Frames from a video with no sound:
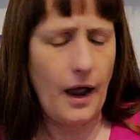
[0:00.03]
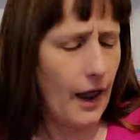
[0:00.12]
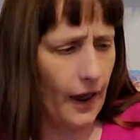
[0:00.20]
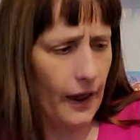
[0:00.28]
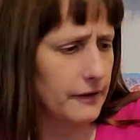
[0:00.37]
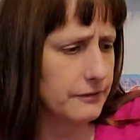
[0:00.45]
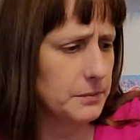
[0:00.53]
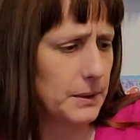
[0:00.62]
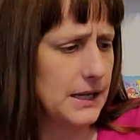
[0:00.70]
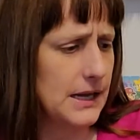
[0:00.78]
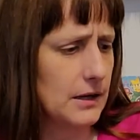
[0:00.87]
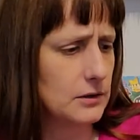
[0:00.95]

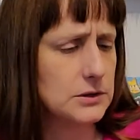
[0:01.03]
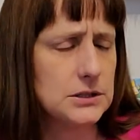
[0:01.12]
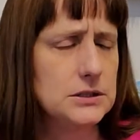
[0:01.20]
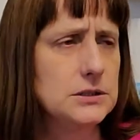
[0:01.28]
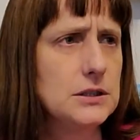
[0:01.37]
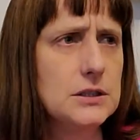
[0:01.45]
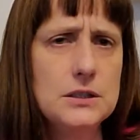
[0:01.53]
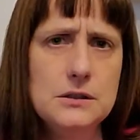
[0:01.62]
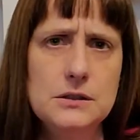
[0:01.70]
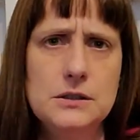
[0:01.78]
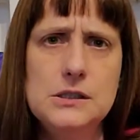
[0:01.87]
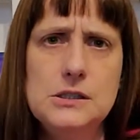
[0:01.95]
everybody else
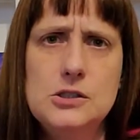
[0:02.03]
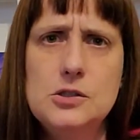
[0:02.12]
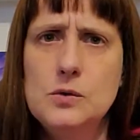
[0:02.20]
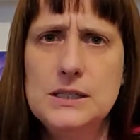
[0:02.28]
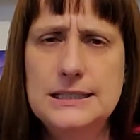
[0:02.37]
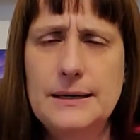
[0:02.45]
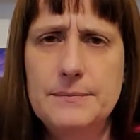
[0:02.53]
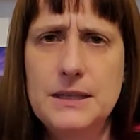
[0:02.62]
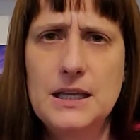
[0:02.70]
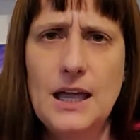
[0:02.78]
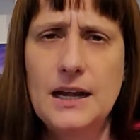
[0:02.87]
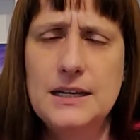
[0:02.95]
is doing
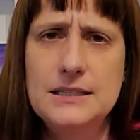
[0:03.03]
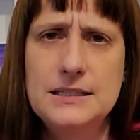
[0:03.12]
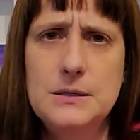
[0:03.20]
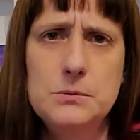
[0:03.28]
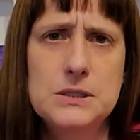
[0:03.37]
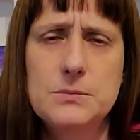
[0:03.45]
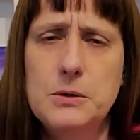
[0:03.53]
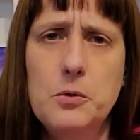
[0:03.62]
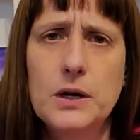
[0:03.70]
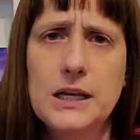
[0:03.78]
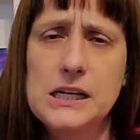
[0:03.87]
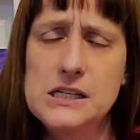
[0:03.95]
something and it seems to be
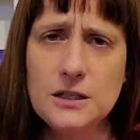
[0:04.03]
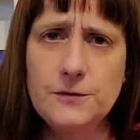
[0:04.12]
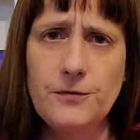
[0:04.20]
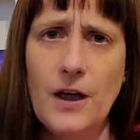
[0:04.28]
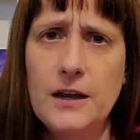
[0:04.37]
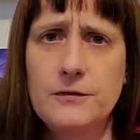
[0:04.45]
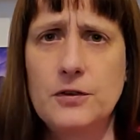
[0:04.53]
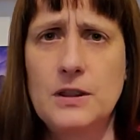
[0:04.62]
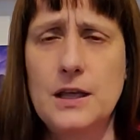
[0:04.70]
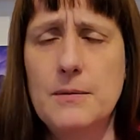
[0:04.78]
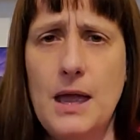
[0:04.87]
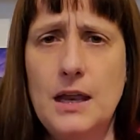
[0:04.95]
working just fine for
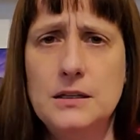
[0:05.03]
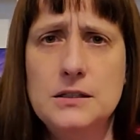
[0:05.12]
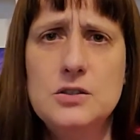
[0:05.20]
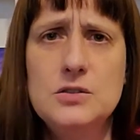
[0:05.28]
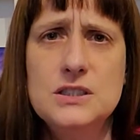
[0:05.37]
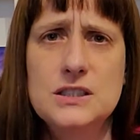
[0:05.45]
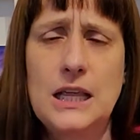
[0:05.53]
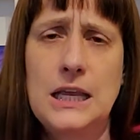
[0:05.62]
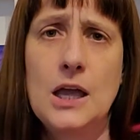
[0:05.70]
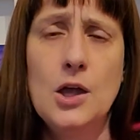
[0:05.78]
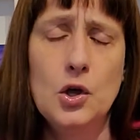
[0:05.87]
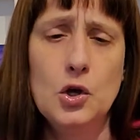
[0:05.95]
them, and you just
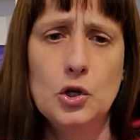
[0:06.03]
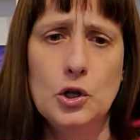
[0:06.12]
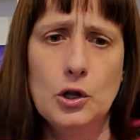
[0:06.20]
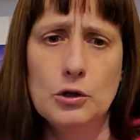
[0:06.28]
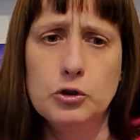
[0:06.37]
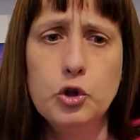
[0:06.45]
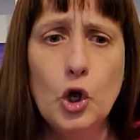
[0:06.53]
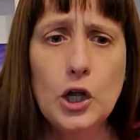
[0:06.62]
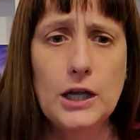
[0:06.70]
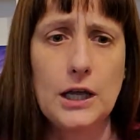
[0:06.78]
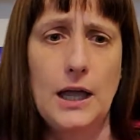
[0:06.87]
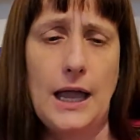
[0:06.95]
like
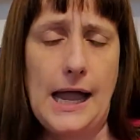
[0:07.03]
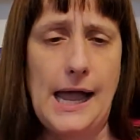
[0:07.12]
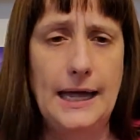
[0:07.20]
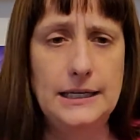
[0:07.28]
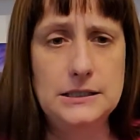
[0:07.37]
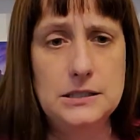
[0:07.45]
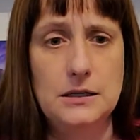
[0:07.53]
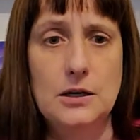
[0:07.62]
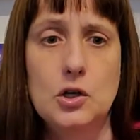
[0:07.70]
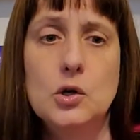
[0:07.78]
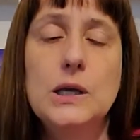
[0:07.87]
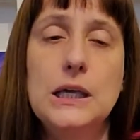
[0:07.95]
look at a
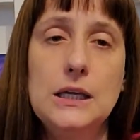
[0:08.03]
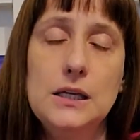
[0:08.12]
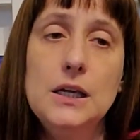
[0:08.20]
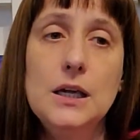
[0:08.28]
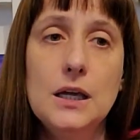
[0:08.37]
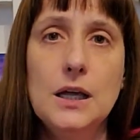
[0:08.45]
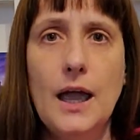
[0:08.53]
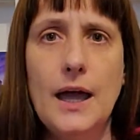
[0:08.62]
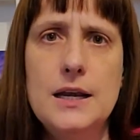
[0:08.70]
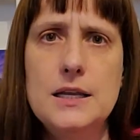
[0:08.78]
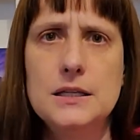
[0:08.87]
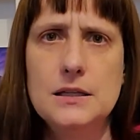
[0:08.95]
cookie
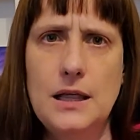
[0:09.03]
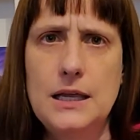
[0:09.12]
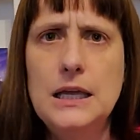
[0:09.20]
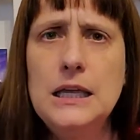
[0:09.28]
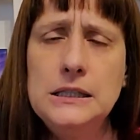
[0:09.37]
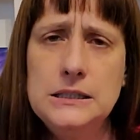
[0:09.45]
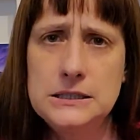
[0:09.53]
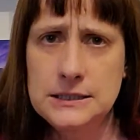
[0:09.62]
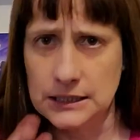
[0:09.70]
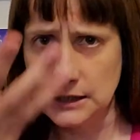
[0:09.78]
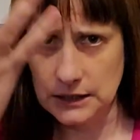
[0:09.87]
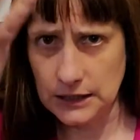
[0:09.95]
and it like
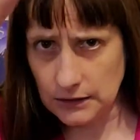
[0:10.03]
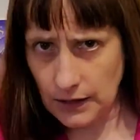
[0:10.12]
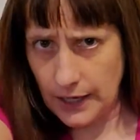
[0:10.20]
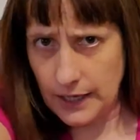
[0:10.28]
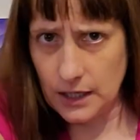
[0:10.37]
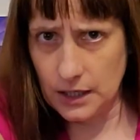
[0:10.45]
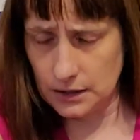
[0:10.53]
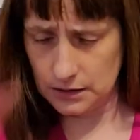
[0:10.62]
instantly like